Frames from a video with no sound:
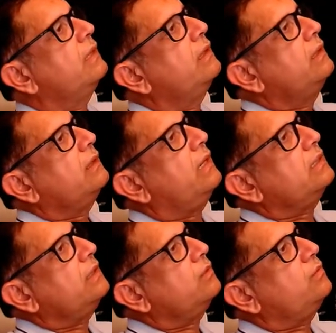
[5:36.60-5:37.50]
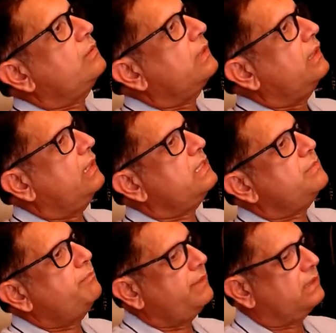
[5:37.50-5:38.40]
not the root, let's
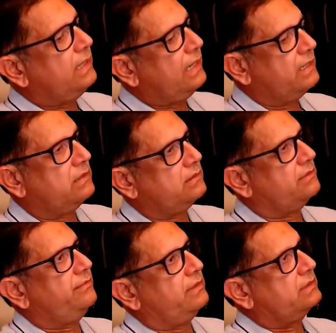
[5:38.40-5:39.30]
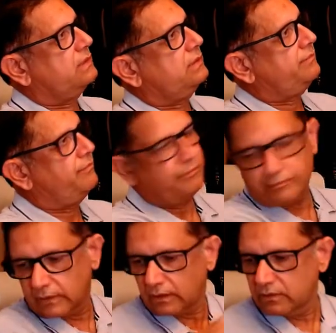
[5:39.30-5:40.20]
pick the letters first.
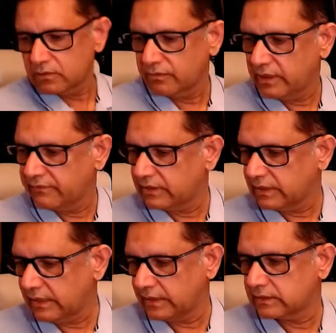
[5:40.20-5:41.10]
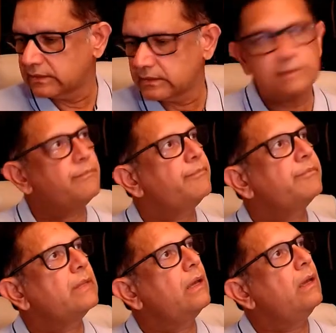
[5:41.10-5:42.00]
So we have 3 letters:
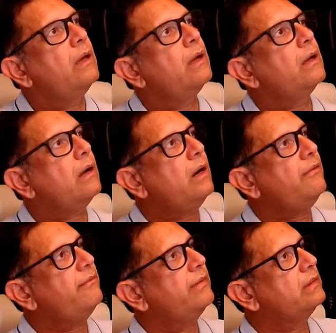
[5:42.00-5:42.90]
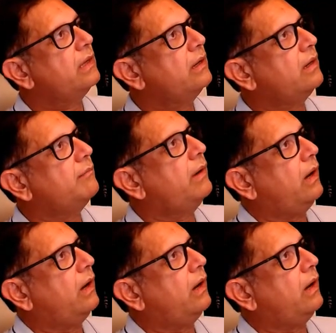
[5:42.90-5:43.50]
kaf, ta, ba.